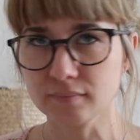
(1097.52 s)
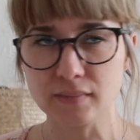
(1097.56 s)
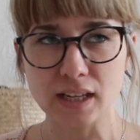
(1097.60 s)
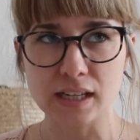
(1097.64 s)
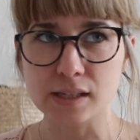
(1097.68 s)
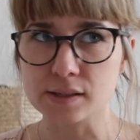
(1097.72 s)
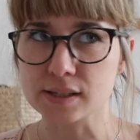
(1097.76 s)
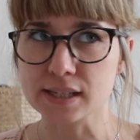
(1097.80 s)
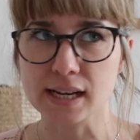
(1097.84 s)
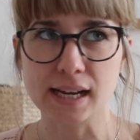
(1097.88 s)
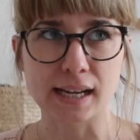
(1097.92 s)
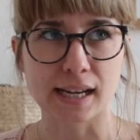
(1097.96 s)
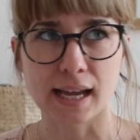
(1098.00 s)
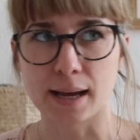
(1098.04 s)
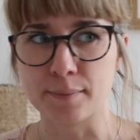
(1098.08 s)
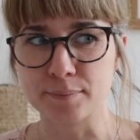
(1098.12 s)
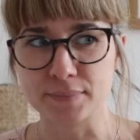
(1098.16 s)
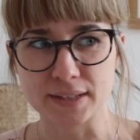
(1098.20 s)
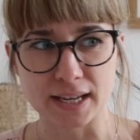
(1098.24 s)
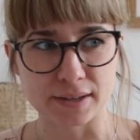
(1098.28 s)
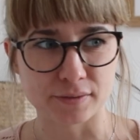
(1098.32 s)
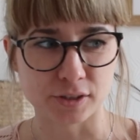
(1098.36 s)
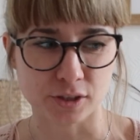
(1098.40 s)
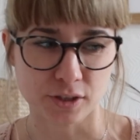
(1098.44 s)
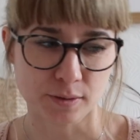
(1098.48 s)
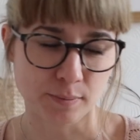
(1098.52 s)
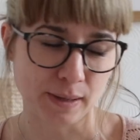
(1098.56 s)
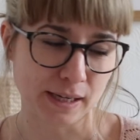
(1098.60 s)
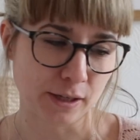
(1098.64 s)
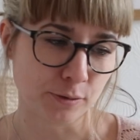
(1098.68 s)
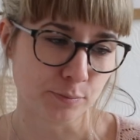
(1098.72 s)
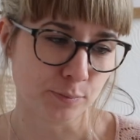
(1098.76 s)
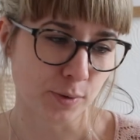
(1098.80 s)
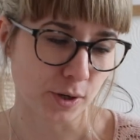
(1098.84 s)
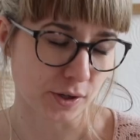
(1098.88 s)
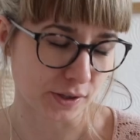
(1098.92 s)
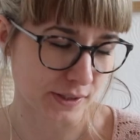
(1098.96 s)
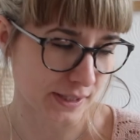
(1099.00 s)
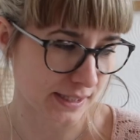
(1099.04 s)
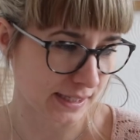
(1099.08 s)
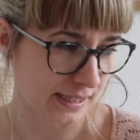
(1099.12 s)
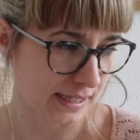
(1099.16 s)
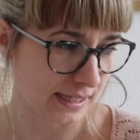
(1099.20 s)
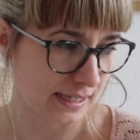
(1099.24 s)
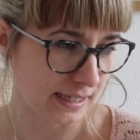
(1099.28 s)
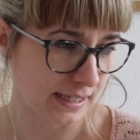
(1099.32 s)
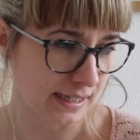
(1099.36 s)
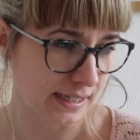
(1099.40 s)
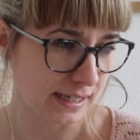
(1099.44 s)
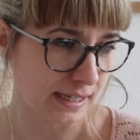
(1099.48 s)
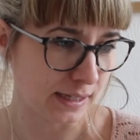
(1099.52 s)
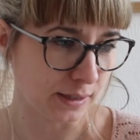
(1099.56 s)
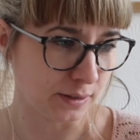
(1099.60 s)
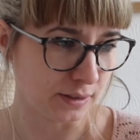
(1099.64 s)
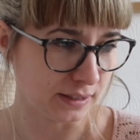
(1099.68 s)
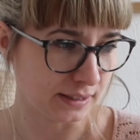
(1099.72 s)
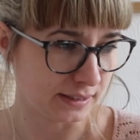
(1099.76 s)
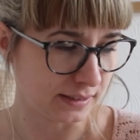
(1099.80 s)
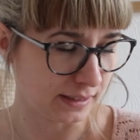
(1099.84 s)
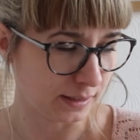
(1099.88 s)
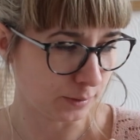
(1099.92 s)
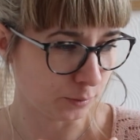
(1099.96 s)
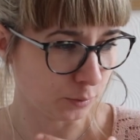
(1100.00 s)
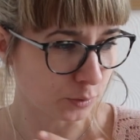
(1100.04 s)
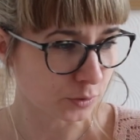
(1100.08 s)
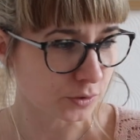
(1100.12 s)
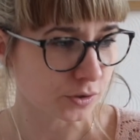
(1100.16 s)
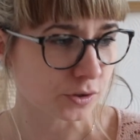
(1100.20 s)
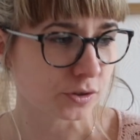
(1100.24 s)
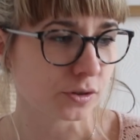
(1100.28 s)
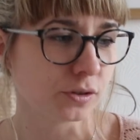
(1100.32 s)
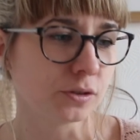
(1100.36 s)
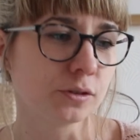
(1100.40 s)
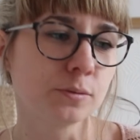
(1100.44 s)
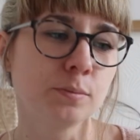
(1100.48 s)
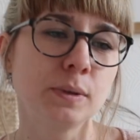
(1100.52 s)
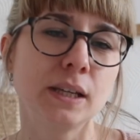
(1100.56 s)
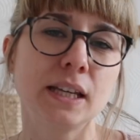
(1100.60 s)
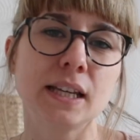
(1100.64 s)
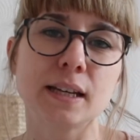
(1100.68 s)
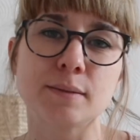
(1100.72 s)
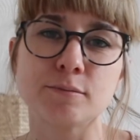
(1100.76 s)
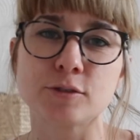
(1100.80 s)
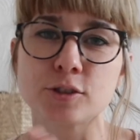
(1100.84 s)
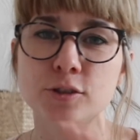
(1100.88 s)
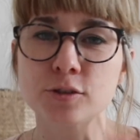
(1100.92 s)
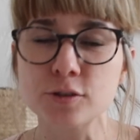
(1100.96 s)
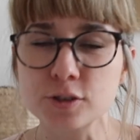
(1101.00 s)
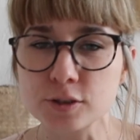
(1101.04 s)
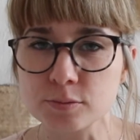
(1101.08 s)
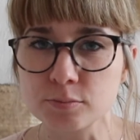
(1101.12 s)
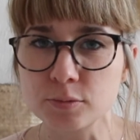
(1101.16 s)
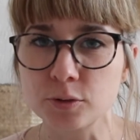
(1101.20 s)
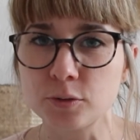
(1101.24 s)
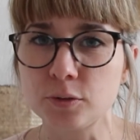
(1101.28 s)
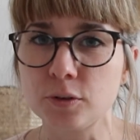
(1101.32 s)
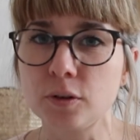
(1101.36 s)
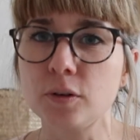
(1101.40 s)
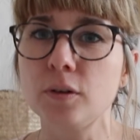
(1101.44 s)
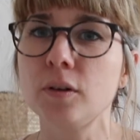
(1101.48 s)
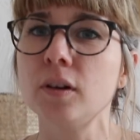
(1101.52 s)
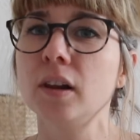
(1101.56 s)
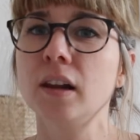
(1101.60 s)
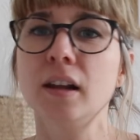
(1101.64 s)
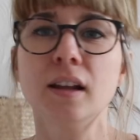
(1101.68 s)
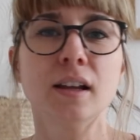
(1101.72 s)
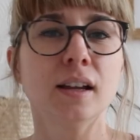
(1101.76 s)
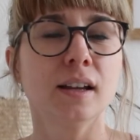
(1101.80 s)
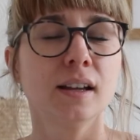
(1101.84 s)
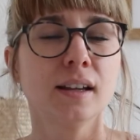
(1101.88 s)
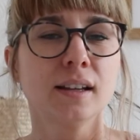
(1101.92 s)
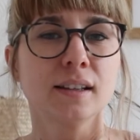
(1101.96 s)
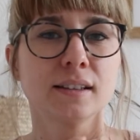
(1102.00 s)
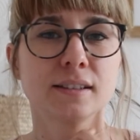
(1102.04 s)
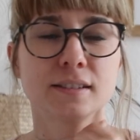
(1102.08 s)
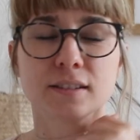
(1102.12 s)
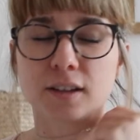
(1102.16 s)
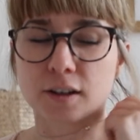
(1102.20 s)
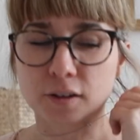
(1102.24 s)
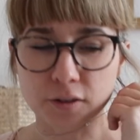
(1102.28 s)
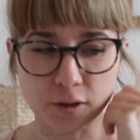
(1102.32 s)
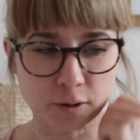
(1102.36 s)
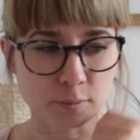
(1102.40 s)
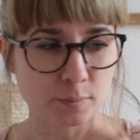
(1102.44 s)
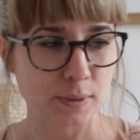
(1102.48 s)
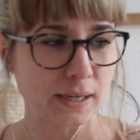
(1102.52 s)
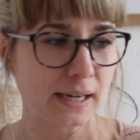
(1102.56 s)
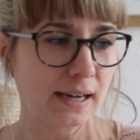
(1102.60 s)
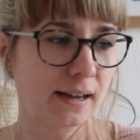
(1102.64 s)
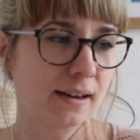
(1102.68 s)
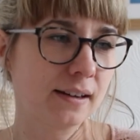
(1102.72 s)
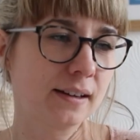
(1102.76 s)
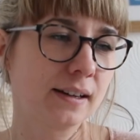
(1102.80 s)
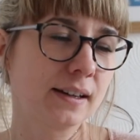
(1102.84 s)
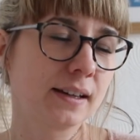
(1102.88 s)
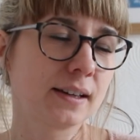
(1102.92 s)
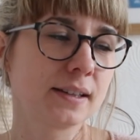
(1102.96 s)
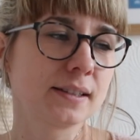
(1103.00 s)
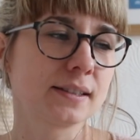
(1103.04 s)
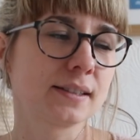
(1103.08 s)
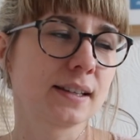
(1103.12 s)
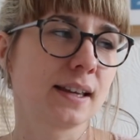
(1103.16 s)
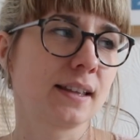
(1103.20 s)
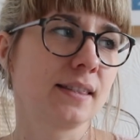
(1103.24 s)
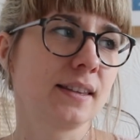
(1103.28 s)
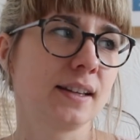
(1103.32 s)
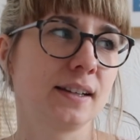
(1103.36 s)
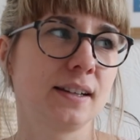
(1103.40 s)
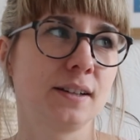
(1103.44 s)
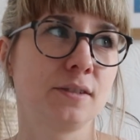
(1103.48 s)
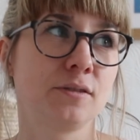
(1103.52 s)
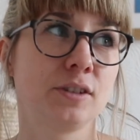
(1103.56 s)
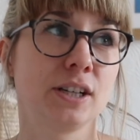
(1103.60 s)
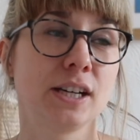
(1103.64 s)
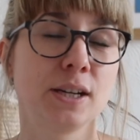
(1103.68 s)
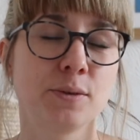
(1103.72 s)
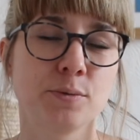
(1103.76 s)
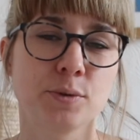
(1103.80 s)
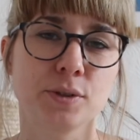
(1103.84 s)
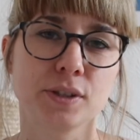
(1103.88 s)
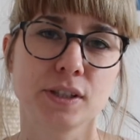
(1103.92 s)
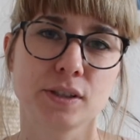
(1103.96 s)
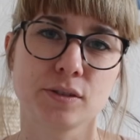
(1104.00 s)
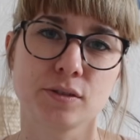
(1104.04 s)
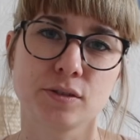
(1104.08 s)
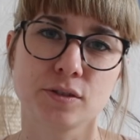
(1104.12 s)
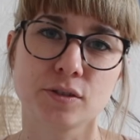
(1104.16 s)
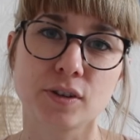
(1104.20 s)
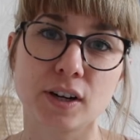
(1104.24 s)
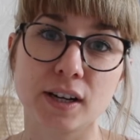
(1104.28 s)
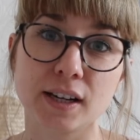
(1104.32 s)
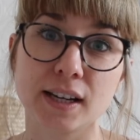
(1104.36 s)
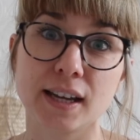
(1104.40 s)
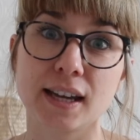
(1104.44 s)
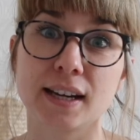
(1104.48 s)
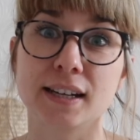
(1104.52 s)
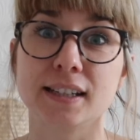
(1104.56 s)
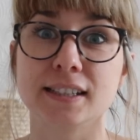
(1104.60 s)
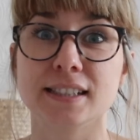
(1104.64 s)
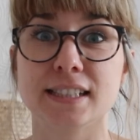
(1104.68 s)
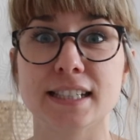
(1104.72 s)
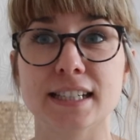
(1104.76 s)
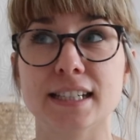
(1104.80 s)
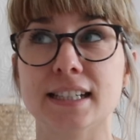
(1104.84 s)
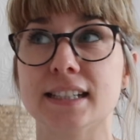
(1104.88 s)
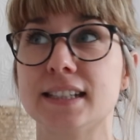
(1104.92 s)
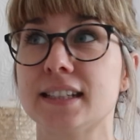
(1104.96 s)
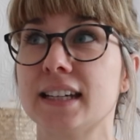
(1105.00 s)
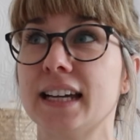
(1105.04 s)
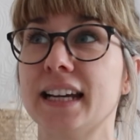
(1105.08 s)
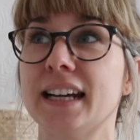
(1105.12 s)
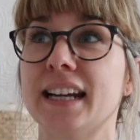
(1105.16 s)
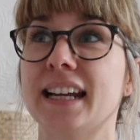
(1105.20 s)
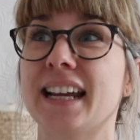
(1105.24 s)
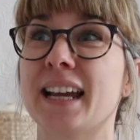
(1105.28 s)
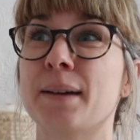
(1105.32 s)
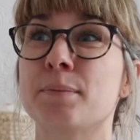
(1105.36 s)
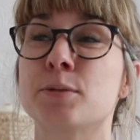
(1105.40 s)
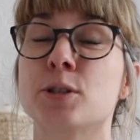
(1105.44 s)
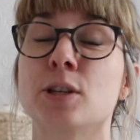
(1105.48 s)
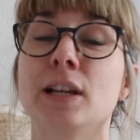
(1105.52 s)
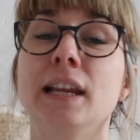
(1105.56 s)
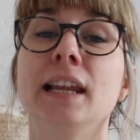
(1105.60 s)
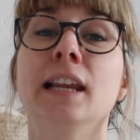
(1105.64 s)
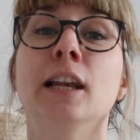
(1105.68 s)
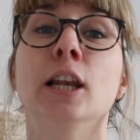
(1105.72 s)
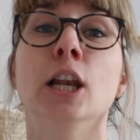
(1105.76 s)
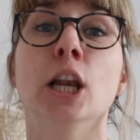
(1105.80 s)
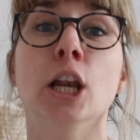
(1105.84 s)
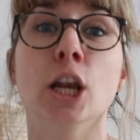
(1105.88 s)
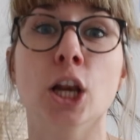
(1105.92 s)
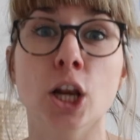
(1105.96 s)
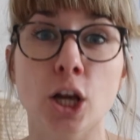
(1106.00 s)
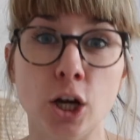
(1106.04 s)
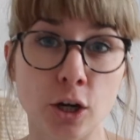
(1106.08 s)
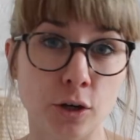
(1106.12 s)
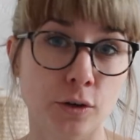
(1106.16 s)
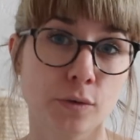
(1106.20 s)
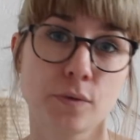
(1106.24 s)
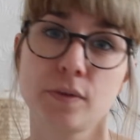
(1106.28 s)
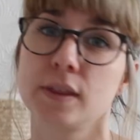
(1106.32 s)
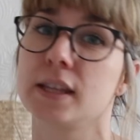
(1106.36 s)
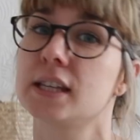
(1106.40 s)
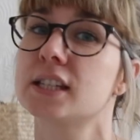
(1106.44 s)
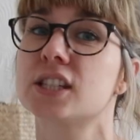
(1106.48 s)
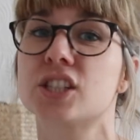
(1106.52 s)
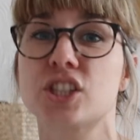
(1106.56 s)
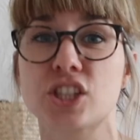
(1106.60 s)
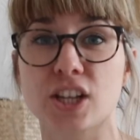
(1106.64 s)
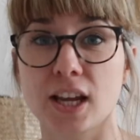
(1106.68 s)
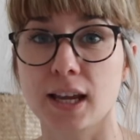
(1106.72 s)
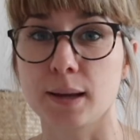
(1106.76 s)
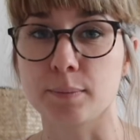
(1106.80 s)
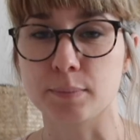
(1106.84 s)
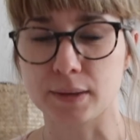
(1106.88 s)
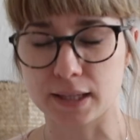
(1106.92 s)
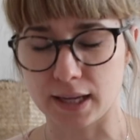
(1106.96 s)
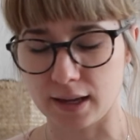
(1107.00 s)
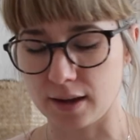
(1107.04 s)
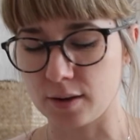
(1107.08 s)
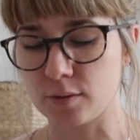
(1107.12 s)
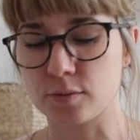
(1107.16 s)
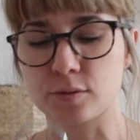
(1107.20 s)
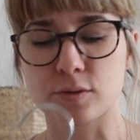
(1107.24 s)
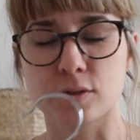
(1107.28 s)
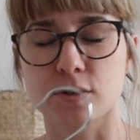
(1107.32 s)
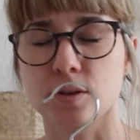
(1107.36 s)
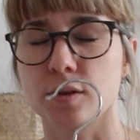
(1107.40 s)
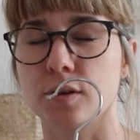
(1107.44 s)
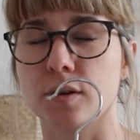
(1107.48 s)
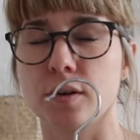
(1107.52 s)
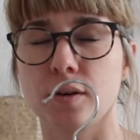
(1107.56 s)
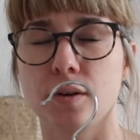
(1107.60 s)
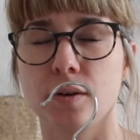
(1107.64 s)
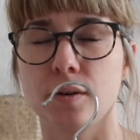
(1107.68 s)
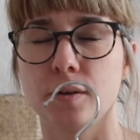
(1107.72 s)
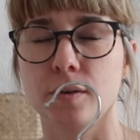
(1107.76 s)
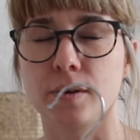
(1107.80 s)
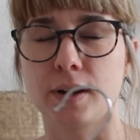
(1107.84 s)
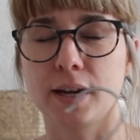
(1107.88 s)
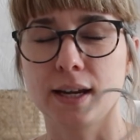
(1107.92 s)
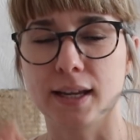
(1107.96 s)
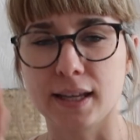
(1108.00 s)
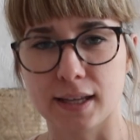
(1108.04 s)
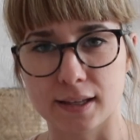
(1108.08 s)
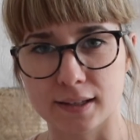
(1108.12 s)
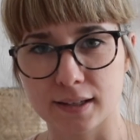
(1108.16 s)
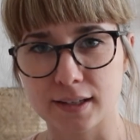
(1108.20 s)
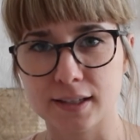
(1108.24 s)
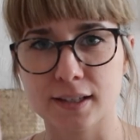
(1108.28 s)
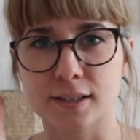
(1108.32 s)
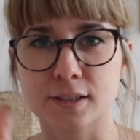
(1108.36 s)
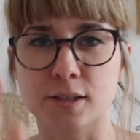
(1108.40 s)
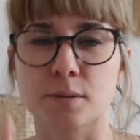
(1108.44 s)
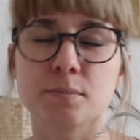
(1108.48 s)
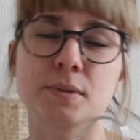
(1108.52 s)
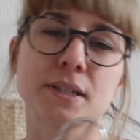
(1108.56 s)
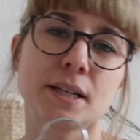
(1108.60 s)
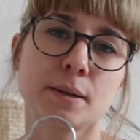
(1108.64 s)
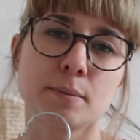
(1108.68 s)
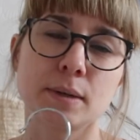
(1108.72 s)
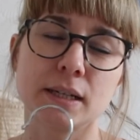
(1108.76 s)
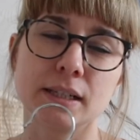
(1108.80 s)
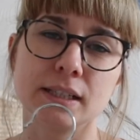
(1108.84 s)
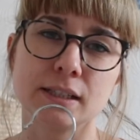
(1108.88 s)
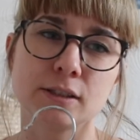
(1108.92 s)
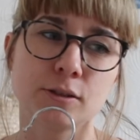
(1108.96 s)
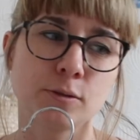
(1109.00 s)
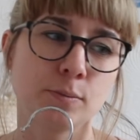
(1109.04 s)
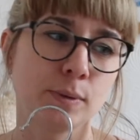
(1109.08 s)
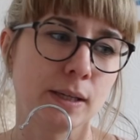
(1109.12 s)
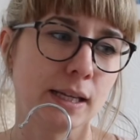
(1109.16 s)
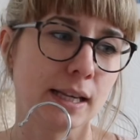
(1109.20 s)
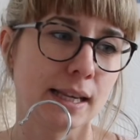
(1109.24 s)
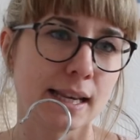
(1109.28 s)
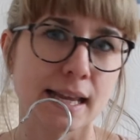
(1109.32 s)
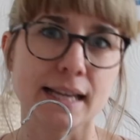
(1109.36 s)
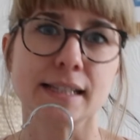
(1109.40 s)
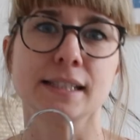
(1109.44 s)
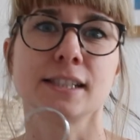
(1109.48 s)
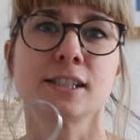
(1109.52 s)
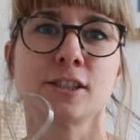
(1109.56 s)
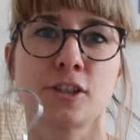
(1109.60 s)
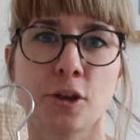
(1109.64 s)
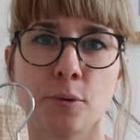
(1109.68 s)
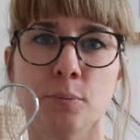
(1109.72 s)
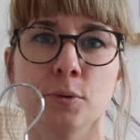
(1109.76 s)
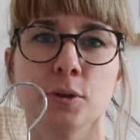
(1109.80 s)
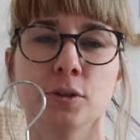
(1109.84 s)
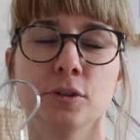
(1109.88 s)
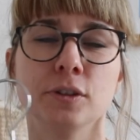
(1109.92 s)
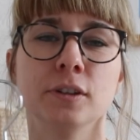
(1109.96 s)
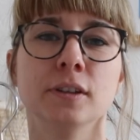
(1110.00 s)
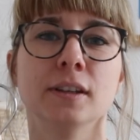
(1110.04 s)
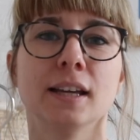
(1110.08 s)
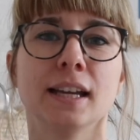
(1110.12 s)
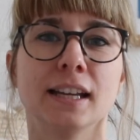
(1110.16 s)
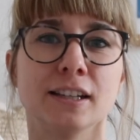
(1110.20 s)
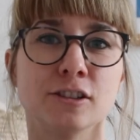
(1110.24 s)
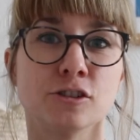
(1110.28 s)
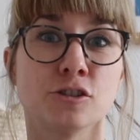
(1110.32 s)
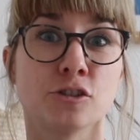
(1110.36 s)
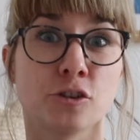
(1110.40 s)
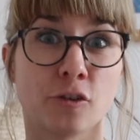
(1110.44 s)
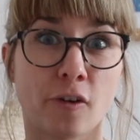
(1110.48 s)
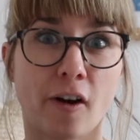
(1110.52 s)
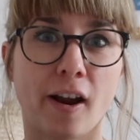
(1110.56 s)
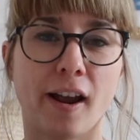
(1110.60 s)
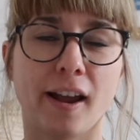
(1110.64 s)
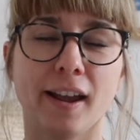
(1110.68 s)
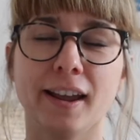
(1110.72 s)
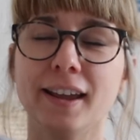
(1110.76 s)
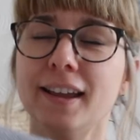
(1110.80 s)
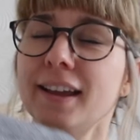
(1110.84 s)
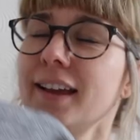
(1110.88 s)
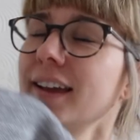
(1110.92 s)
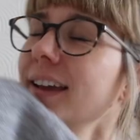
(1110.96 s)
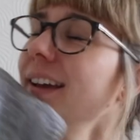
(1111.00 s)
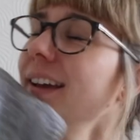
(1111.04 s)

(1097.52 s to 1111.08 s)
I was like, I'm never gonna make a boxy, it won't suit me, I'm too small, it's not gonna be nice. And then I really wanted to try, and I did, and I absolutely love this shape now. So sometimes I need to be less stubborn and try,